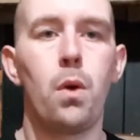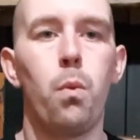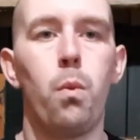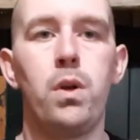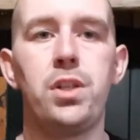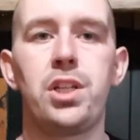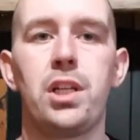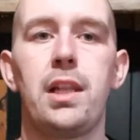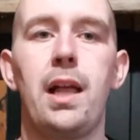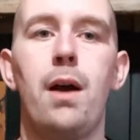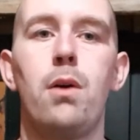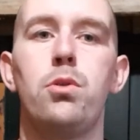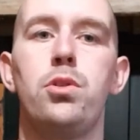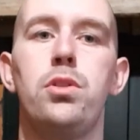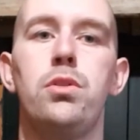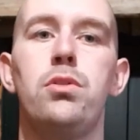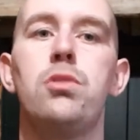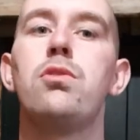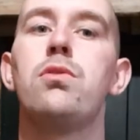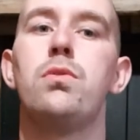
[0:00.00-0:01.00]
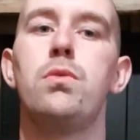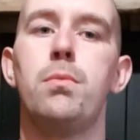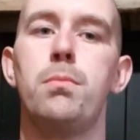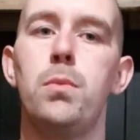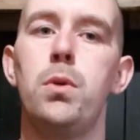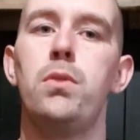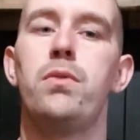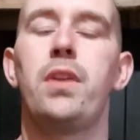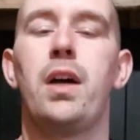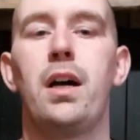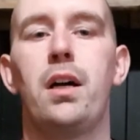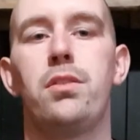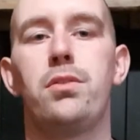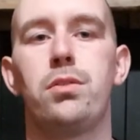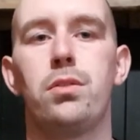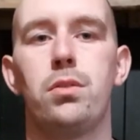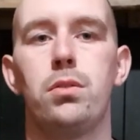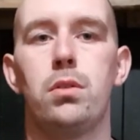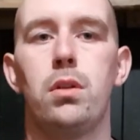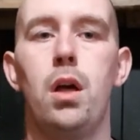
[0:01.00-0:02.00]
which allows you to move the
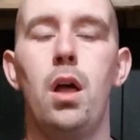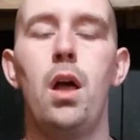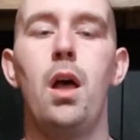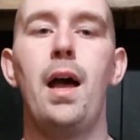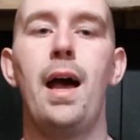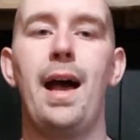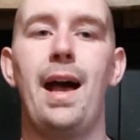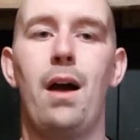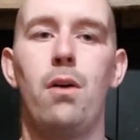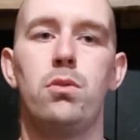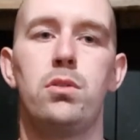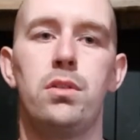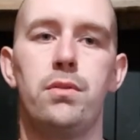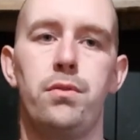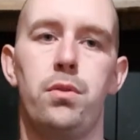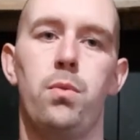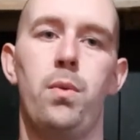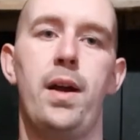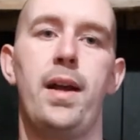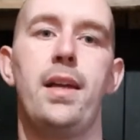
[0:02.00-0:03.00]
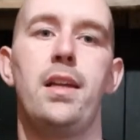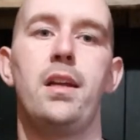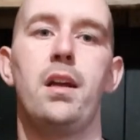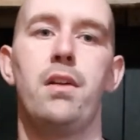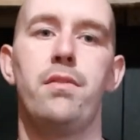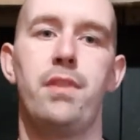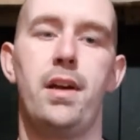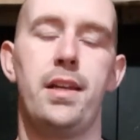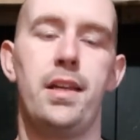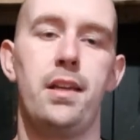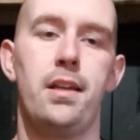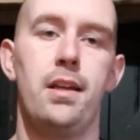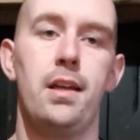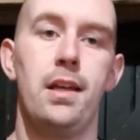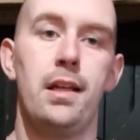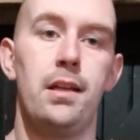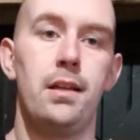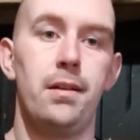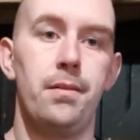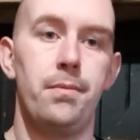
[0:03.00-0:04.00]
handle out of the way of any
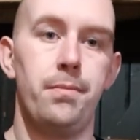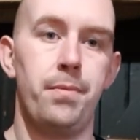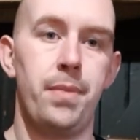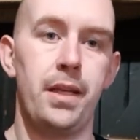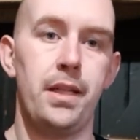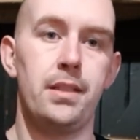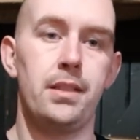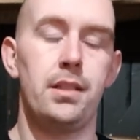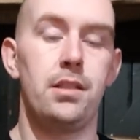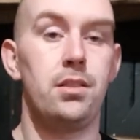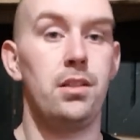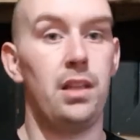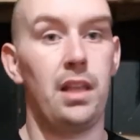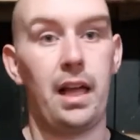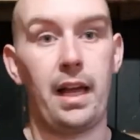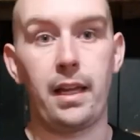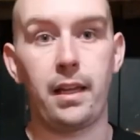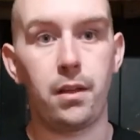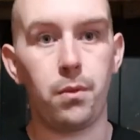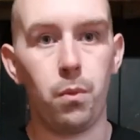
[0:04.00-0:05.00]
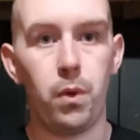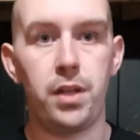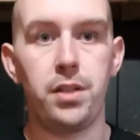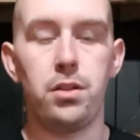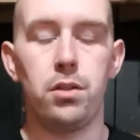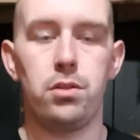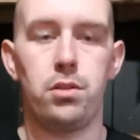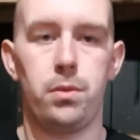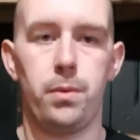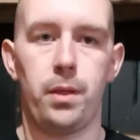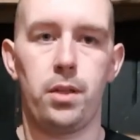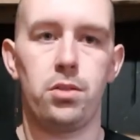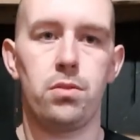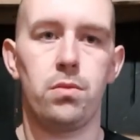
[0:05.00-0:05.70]
pieces, like when you're doing